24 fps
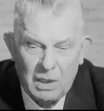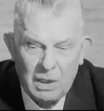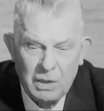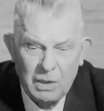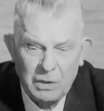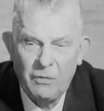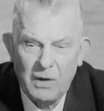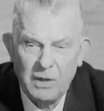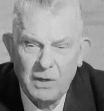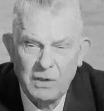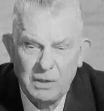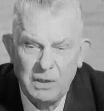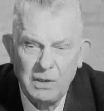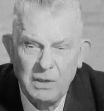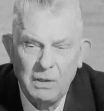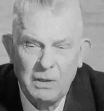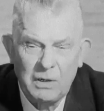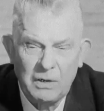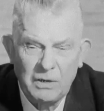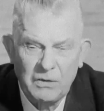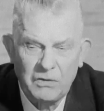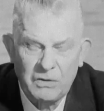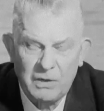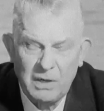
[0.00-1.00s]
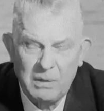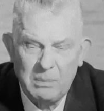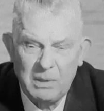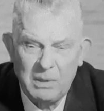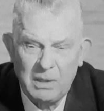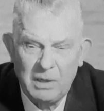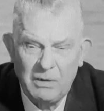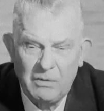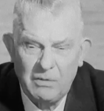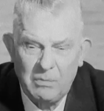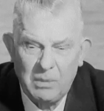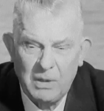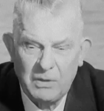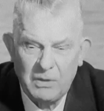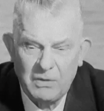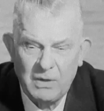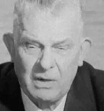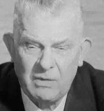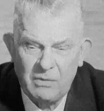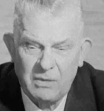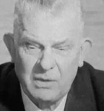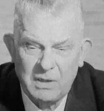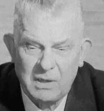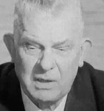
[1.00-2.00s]
In fact, I honestly believe
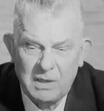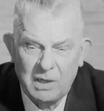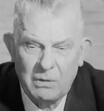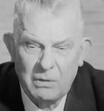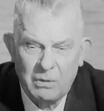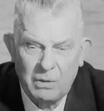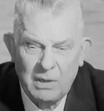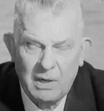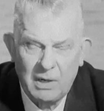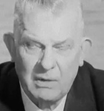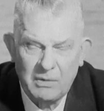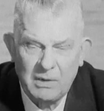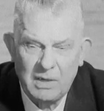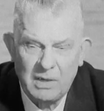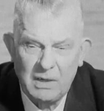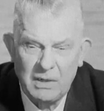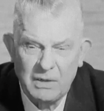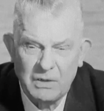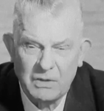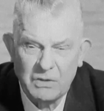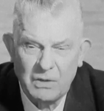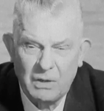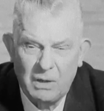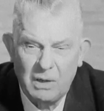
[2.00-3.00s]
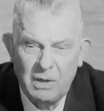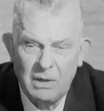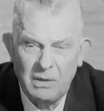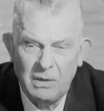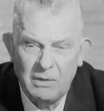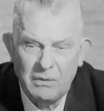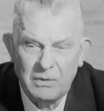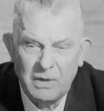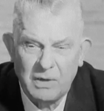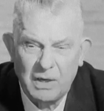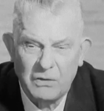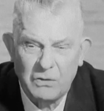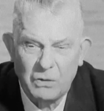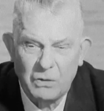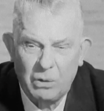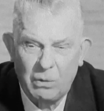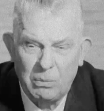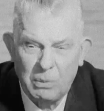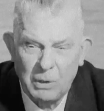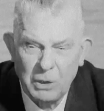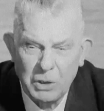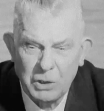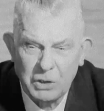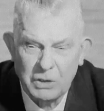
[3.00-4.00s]
myself that they could have killed us all if they so
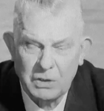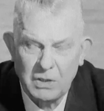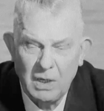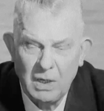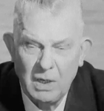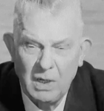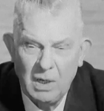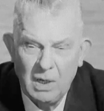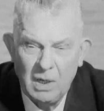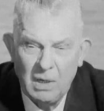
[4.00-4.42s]
wished,